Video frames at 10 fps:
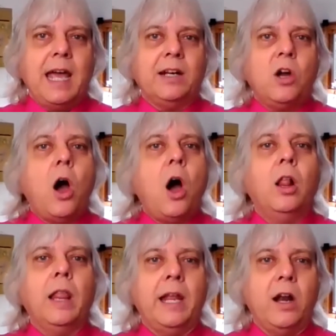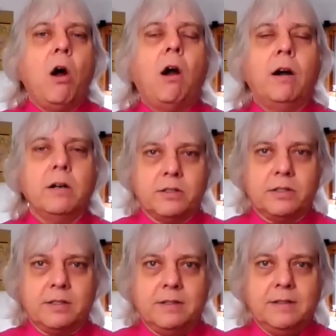and call it
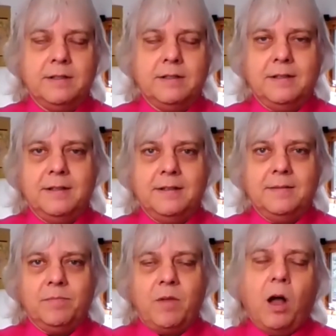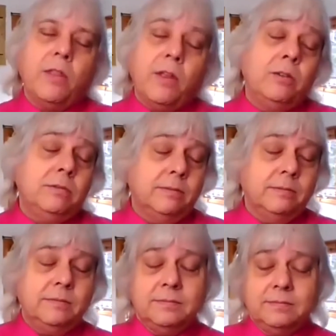ours. Although
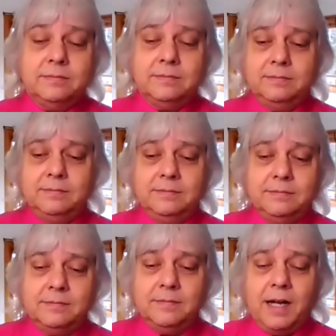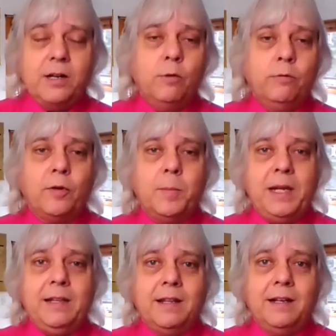I know for
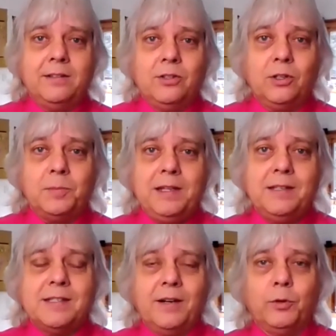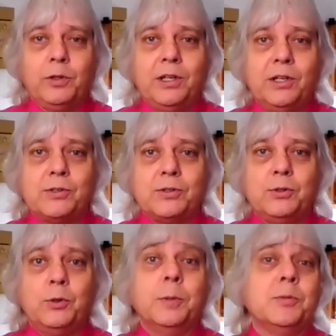me that it took me several years
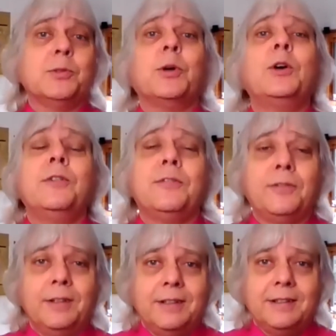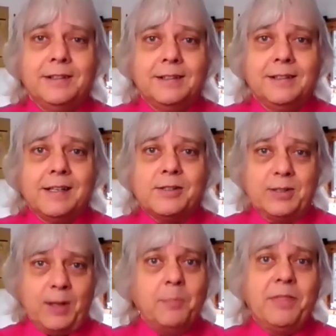to observe
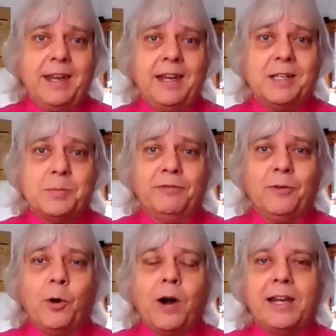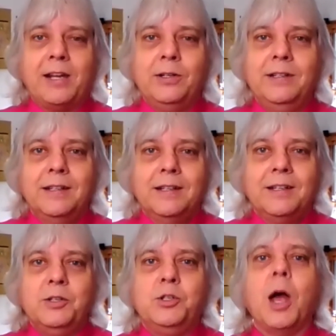some things before I could
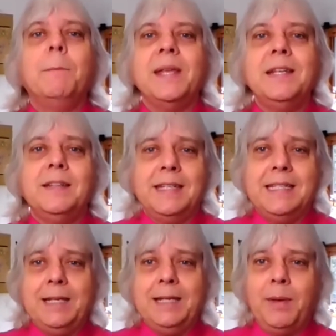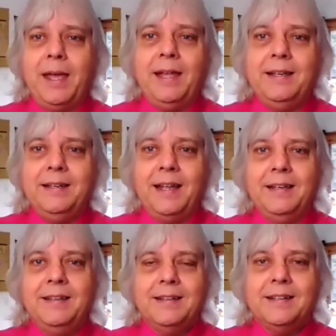jump into the deep end
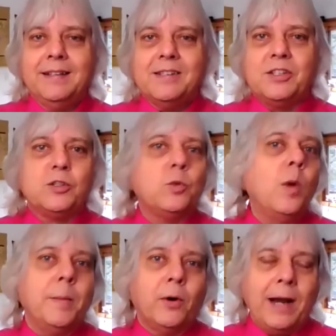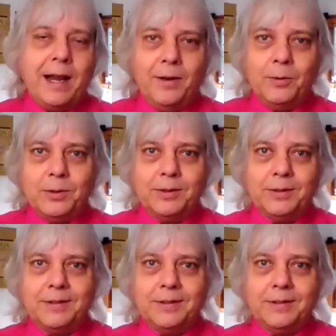and swim around